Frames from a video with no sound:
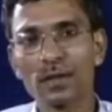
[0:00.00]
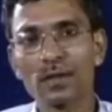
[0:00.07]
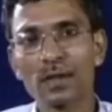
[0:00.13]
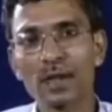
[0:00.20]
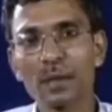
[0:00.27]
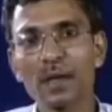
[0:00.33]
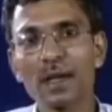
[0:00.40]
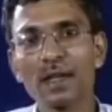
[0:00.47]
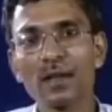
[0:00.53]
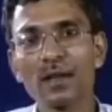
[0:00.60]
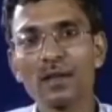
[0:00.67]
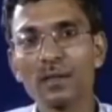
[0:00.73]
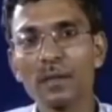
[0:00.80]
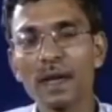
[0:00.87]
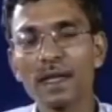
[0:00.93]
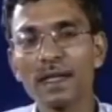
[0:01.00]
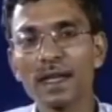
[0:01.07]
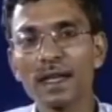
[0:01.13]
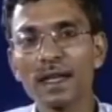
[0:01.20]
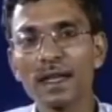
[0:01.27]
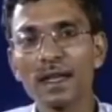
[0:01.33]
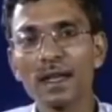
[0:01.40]
So typically you have to
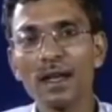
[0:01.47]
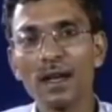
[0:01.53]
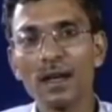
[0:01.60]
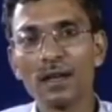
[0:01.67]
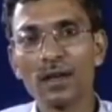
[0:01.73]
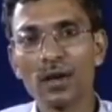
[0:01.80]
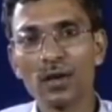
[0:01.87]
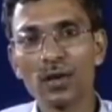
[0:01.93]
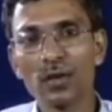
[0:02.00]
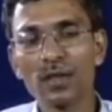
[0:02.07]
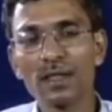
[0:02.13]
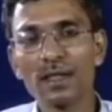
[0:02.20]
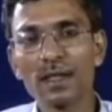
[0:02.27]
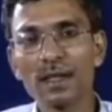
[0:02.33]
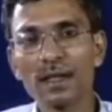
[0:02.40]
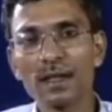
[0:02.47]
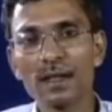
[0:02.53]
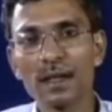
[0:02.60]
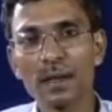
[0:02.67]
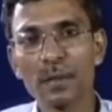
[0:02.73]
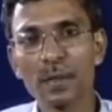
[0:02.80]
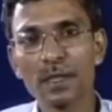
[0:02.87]
maintain not only the
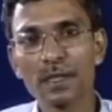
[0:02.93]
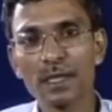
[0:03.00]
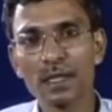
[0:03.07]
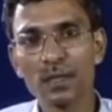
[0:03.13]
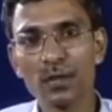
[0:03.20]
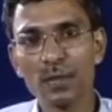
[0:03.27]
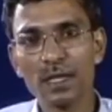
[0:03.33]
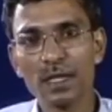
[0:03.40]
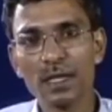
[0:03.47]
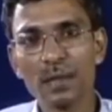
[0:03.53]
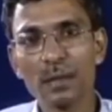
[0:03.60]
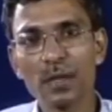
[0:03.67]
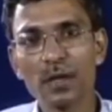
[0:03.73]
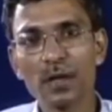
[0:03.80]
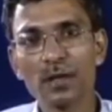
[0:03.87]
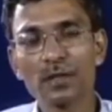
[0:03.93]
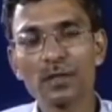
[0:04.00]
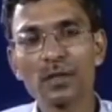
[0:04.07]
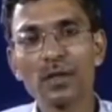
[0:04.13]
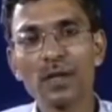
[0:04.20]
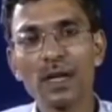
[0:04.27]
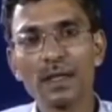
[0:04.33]
temperature and humidity but
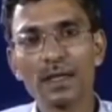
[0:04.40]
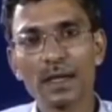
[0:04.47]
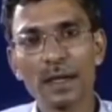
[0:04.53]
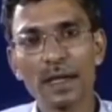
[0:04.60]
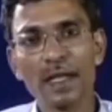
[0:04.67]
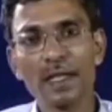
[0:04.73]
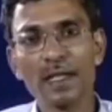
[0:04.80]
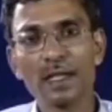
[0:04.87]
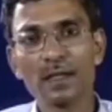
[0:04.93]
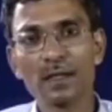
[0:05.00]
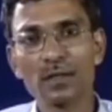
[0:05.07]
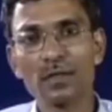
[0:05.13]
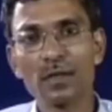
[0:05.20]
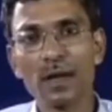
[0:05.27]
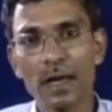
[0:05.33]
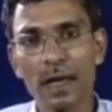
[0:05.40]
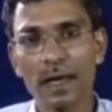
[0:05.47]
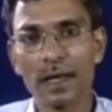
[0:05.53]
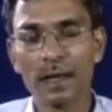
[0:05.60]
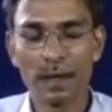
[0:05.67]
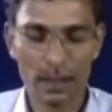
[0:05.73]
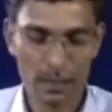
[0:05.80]
also the cleanliness of
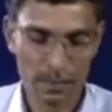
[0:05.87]
air.